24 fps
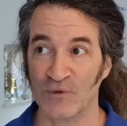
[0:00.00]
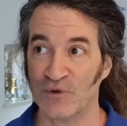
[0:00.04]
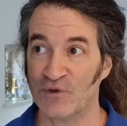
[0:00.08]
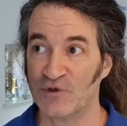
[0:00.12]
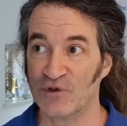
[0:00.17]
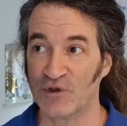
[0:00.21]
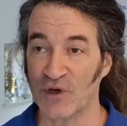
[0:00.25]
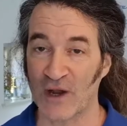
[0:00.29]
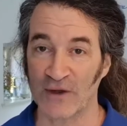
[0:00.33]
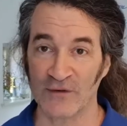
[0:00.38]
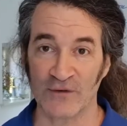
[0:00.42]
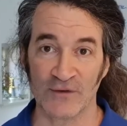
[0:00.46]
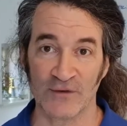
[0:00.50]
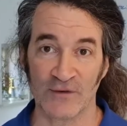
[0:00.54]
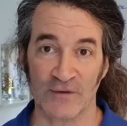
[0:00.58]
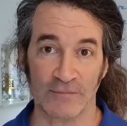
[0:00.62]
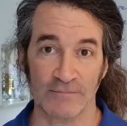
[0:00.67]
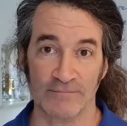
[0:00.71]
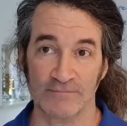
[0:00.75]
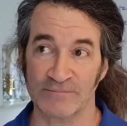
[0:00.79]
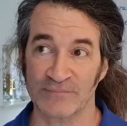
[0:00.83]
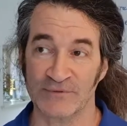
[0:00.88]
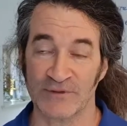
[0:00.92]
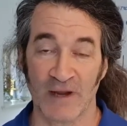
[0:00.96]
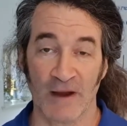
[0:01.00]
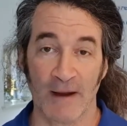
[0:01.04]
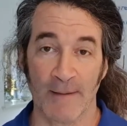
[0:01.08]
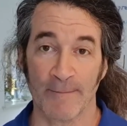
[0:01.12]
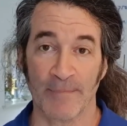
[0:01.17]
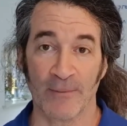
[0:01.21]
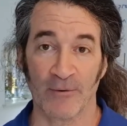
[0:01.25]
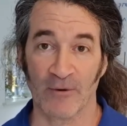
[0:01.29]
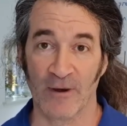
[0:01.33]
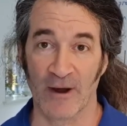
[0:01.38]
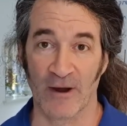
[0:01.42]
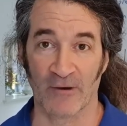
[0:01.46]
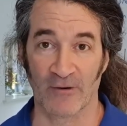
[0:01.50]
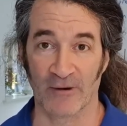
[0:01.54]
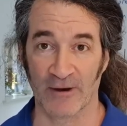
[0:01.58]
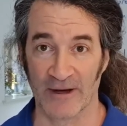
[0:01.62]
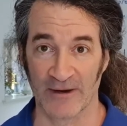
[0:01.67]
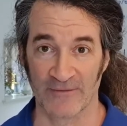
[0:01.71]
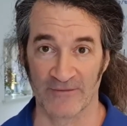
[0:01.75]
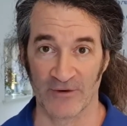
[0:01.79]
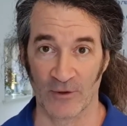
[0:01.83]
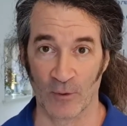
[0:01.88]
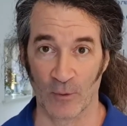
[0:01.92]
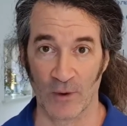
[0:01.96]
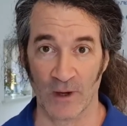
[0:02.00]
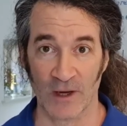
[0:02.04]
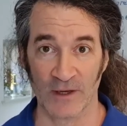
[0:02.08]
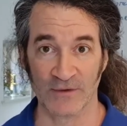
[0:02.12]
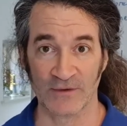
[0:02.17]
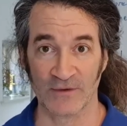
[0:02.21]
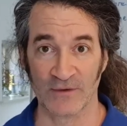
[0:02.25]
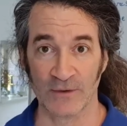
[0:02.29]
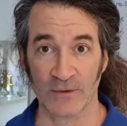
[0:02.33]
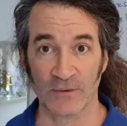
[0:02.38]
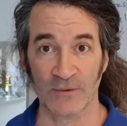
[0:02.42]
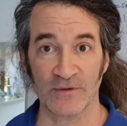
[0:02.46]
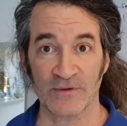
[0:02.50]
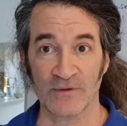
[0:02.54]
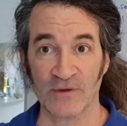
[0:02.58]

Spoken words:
just temporary if you want to,